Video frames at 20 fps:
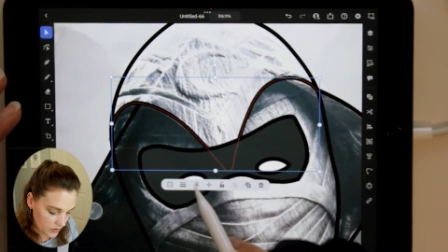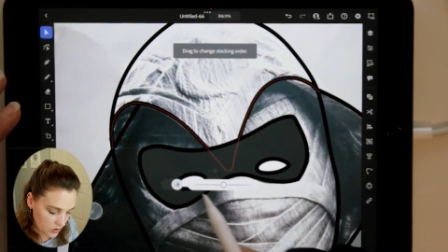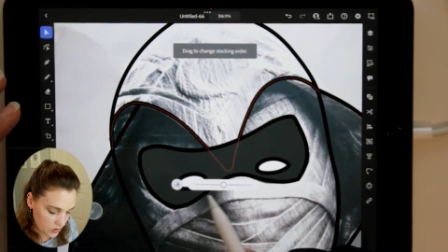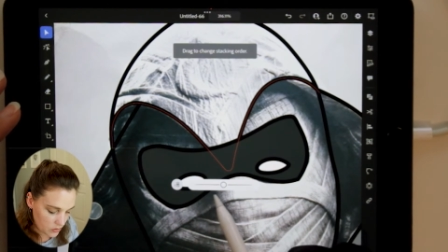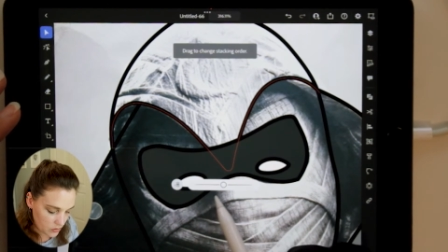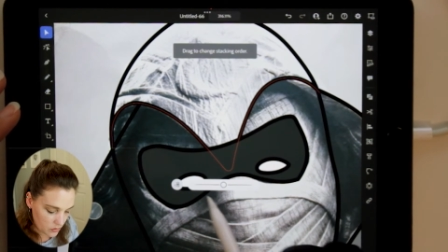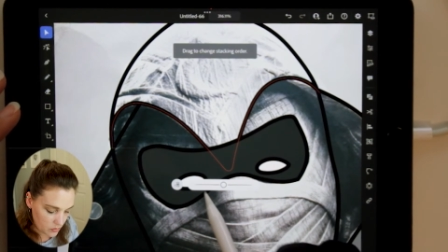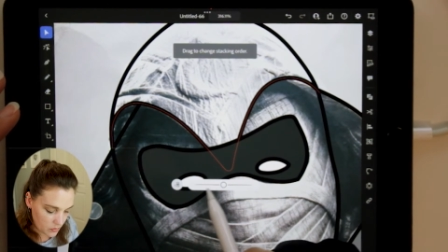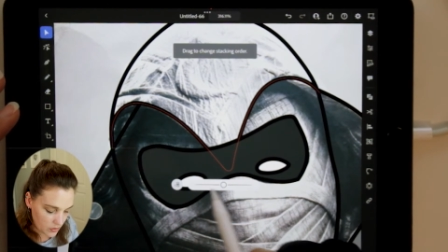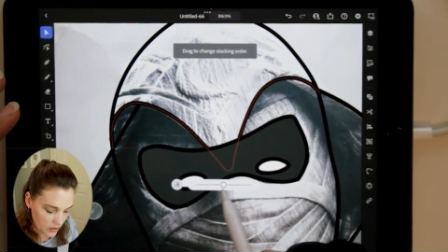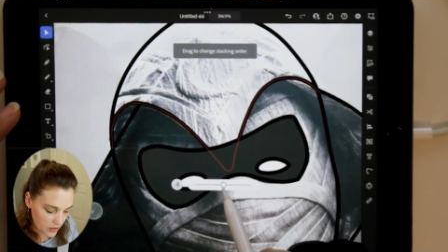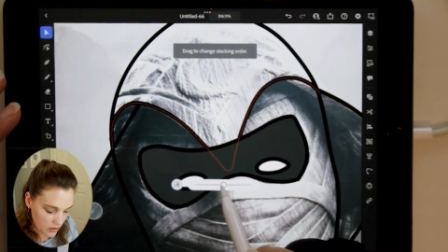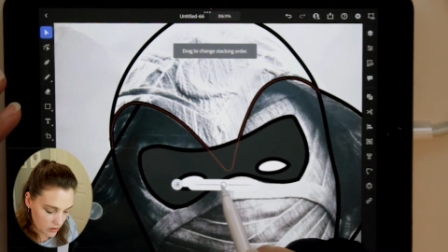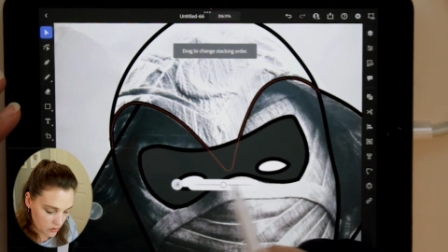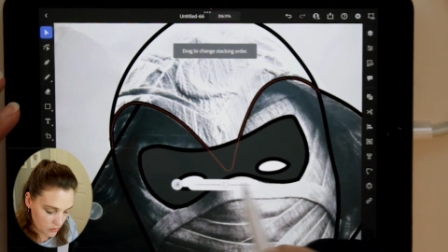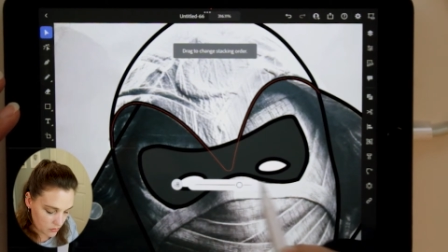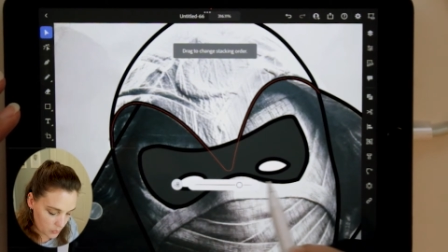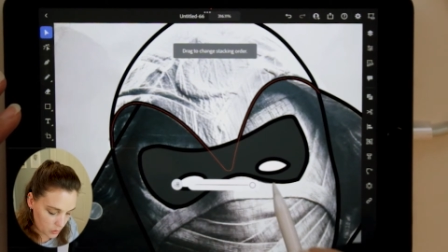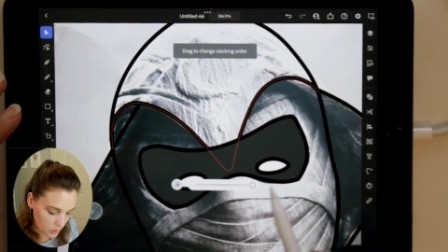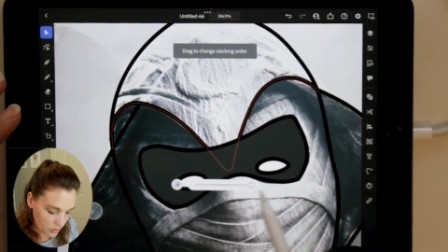to be
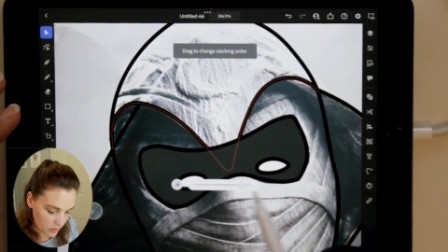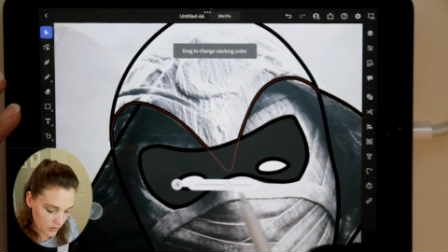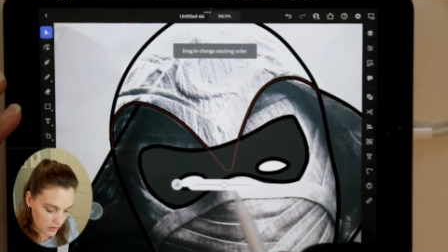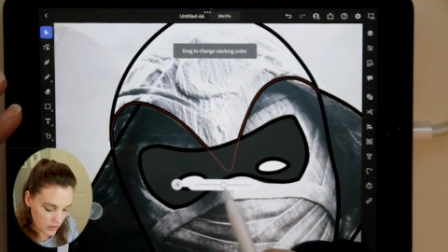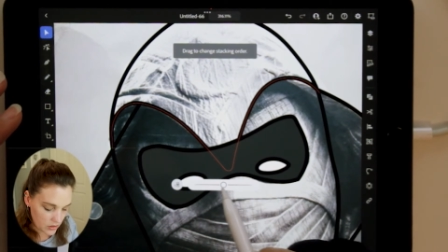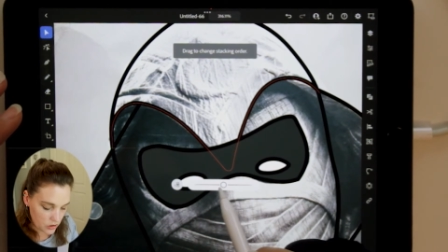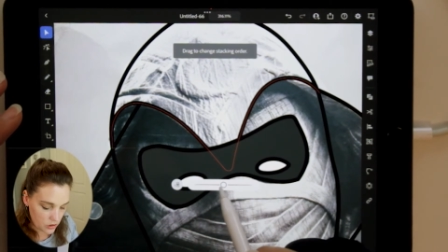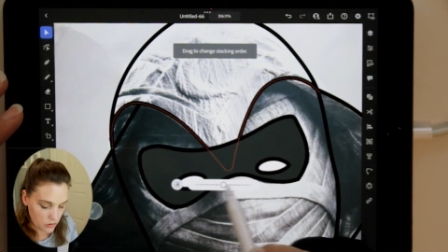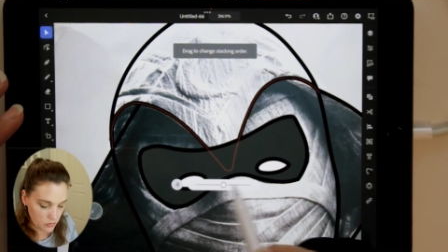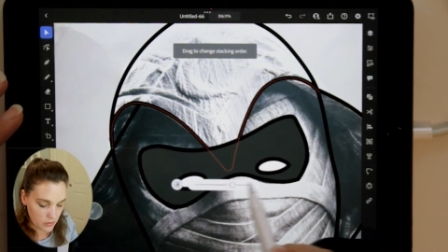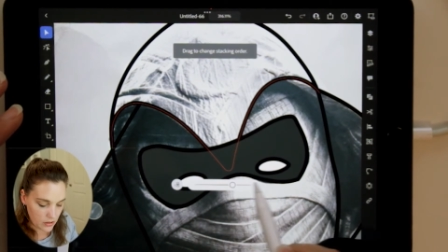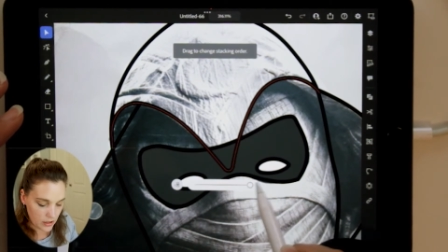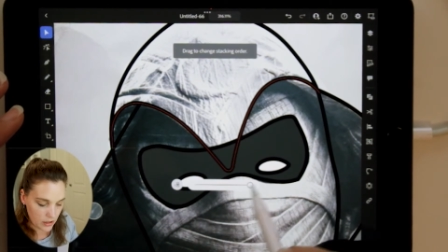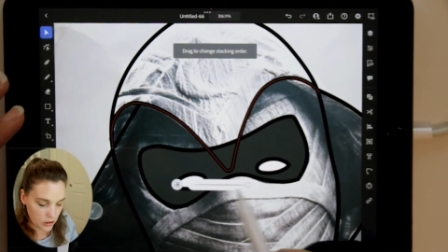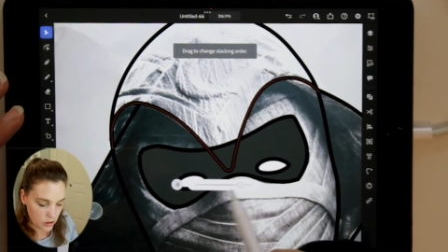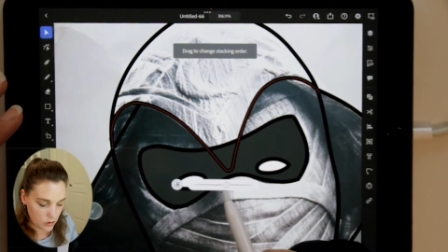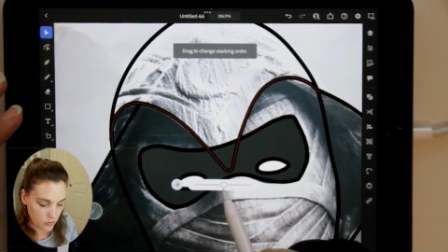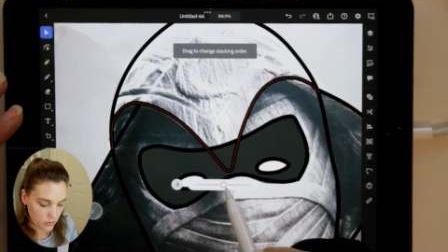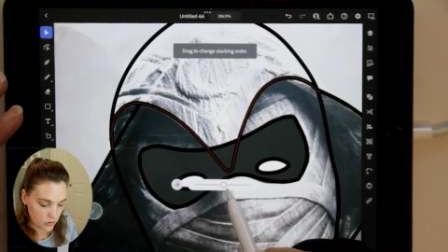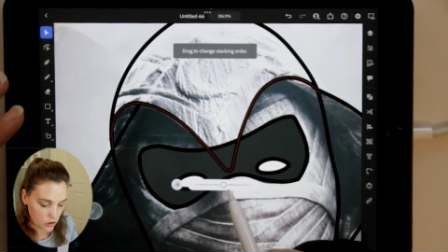pulled into an
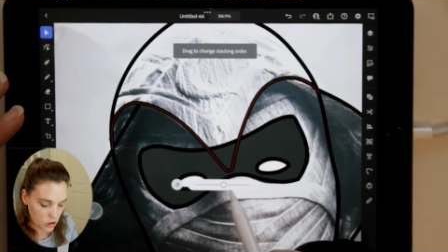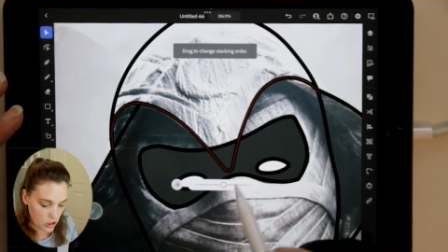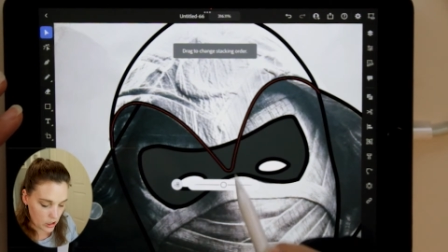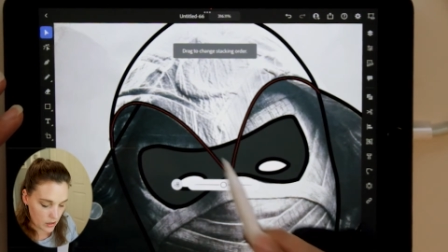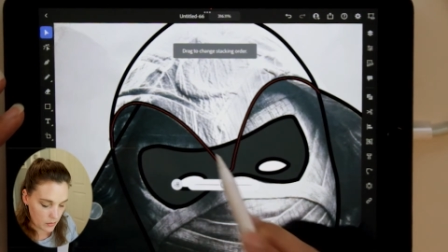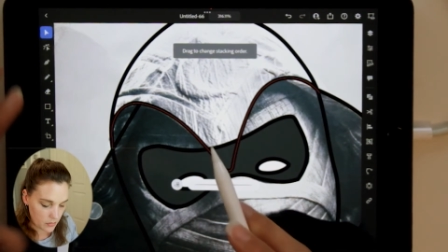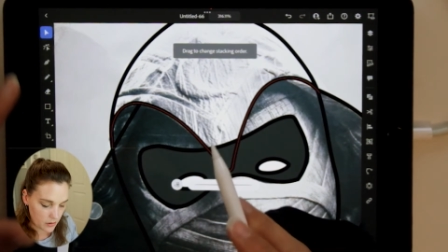actual shape.